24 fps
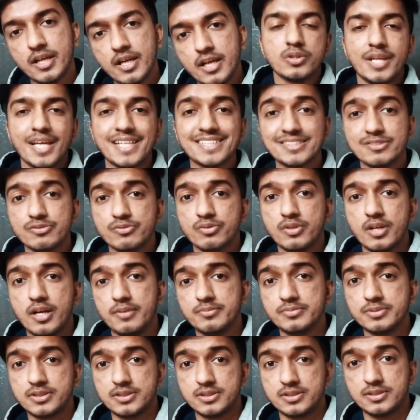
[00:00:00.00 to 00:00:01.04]
Next
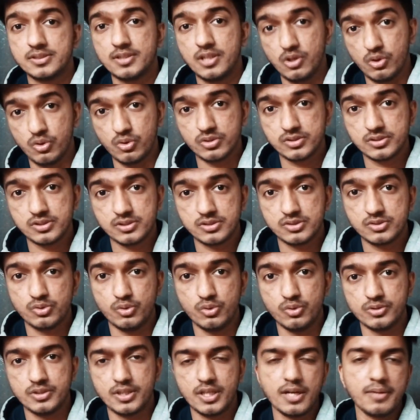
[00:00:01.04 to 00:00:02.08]
comes the looks.
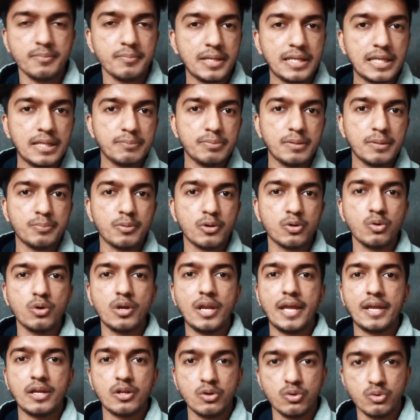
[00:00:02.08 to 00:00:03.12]
So there are many people who
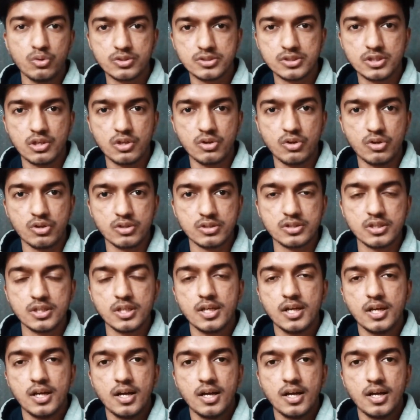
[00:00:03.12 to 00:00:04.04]
like looks a lot.